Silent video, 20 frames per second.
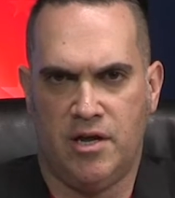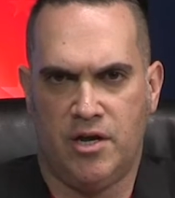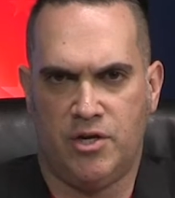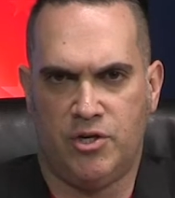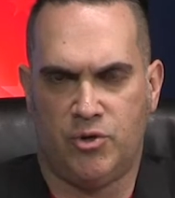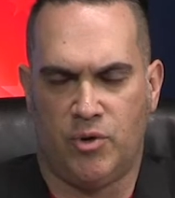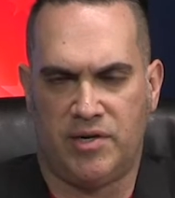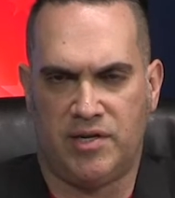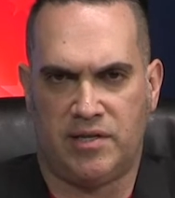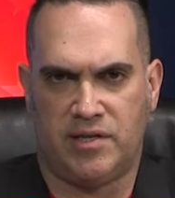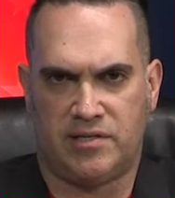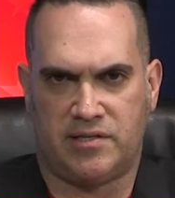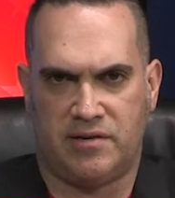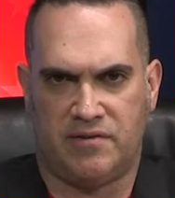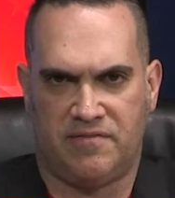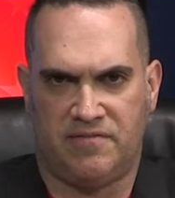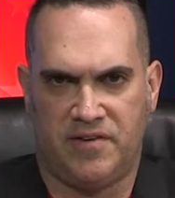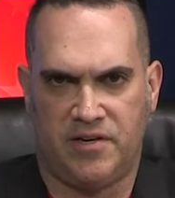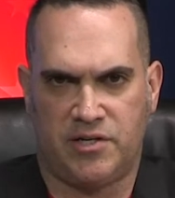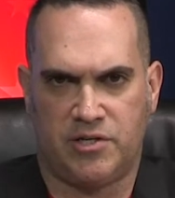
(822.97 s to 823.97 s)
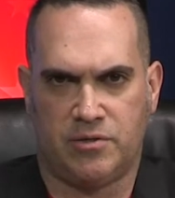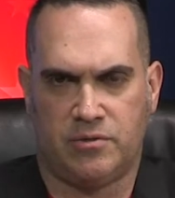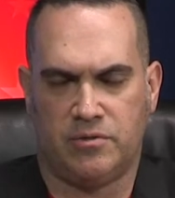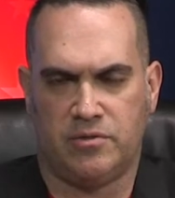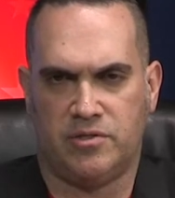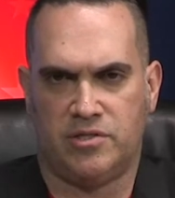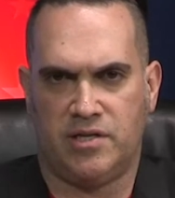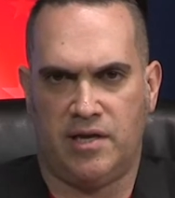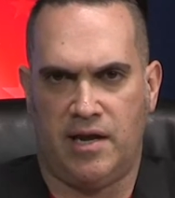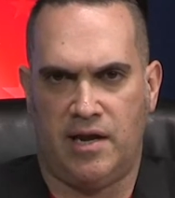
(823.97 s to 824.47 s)
joined elected
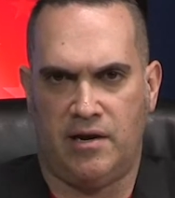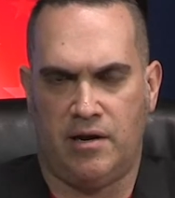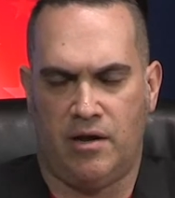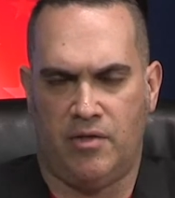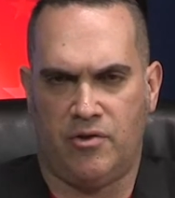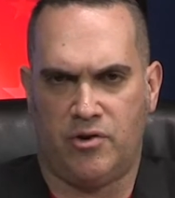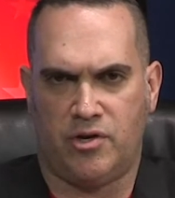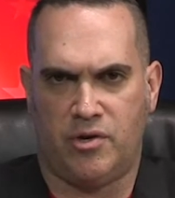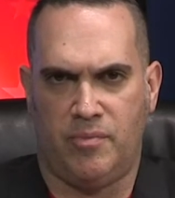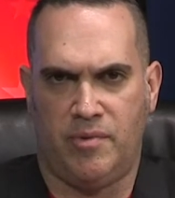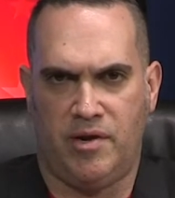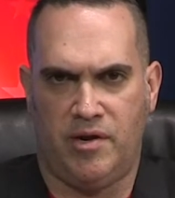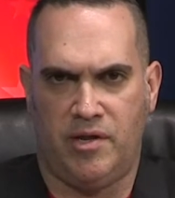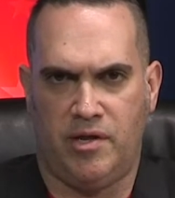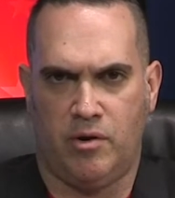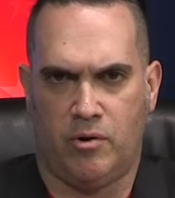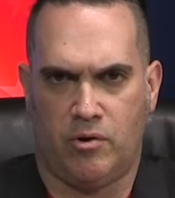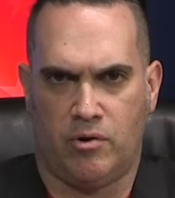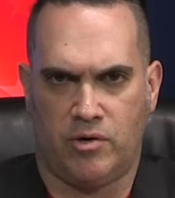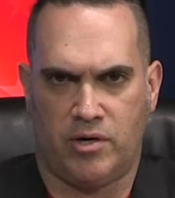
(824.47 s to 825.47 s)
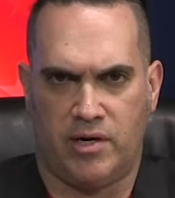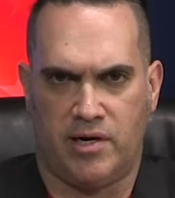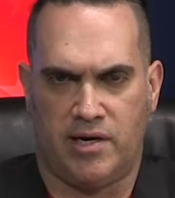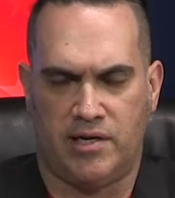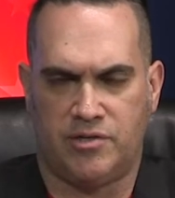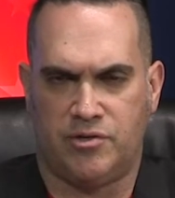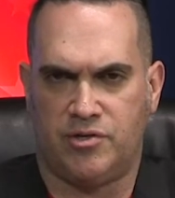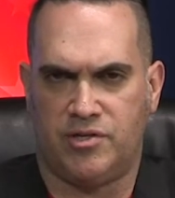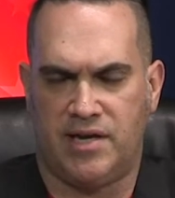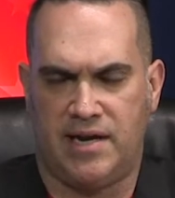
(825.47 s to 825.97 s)
officials and other community
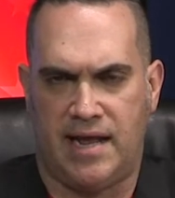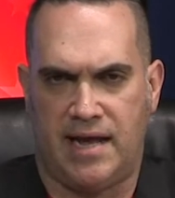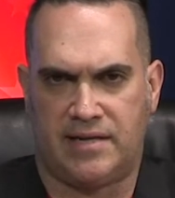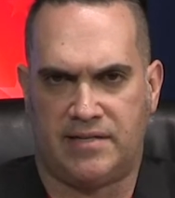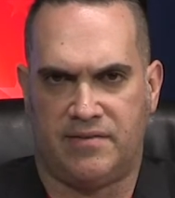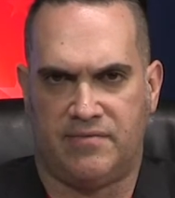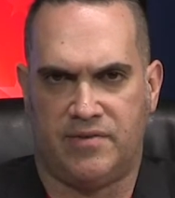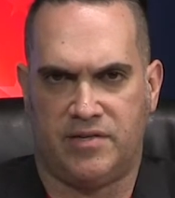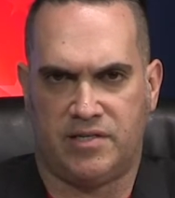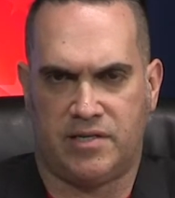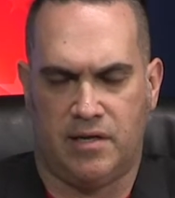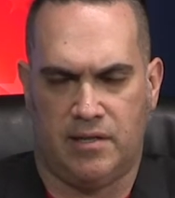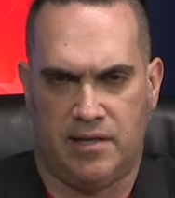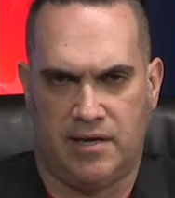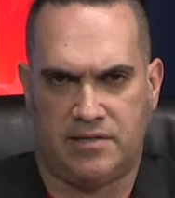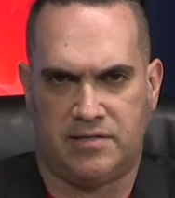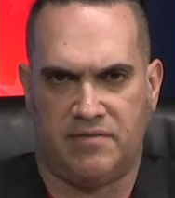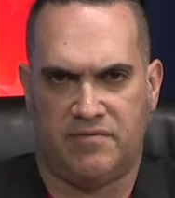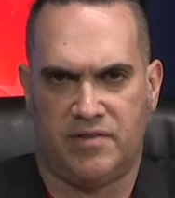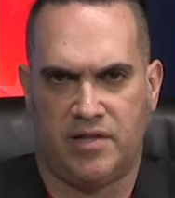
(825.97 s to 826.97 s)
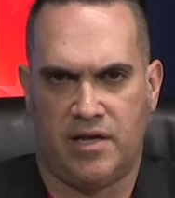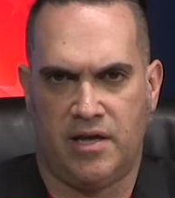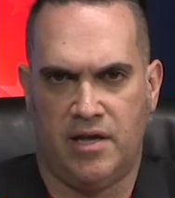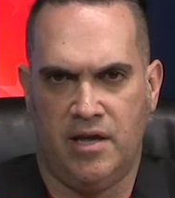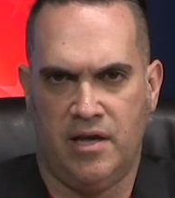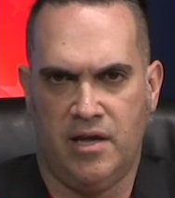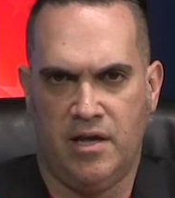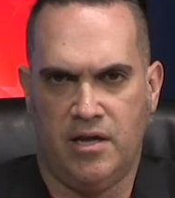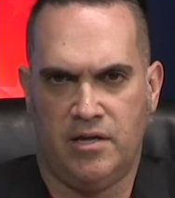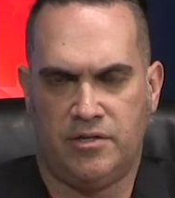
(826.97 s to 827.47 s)
organizers and activists collectively
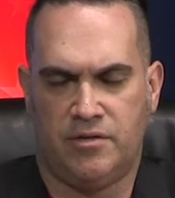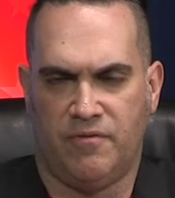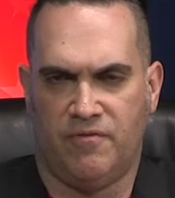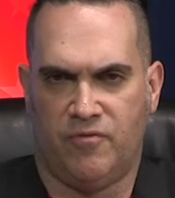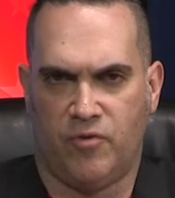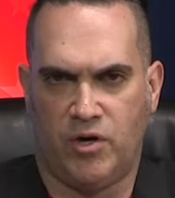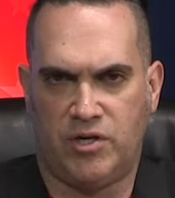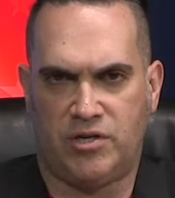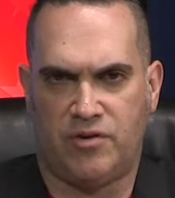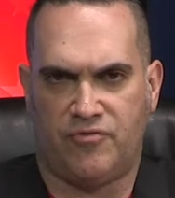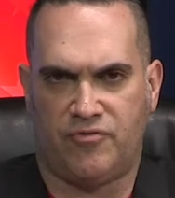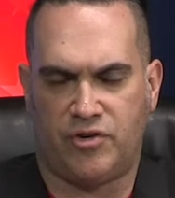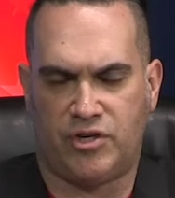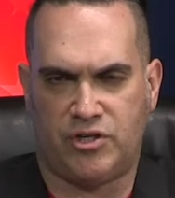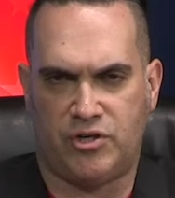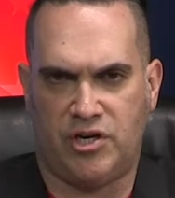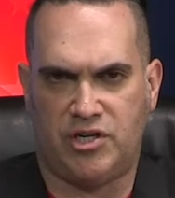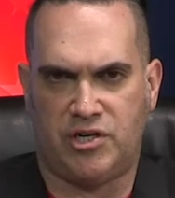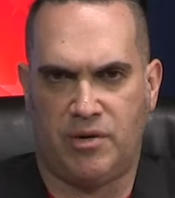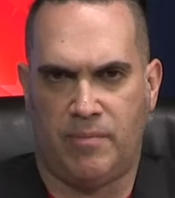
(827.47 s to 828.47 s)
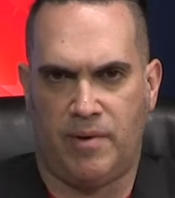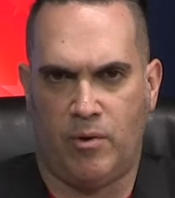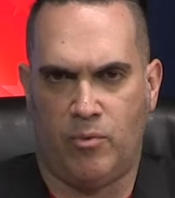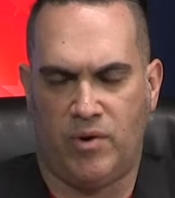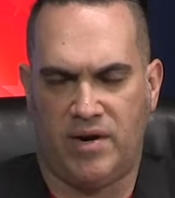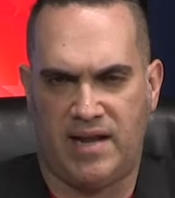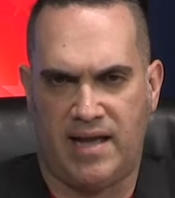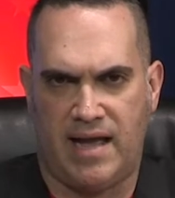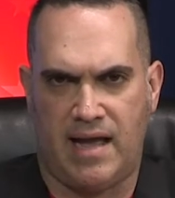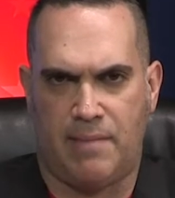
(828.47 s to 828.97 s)
to voice their frustration about
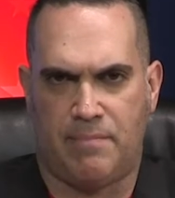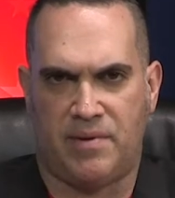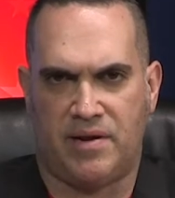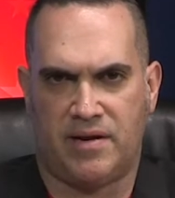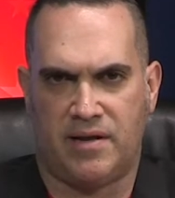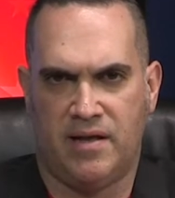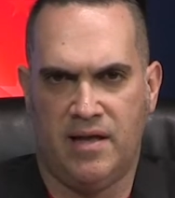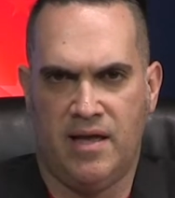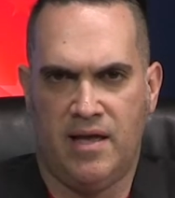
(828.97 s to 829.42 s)
what happened.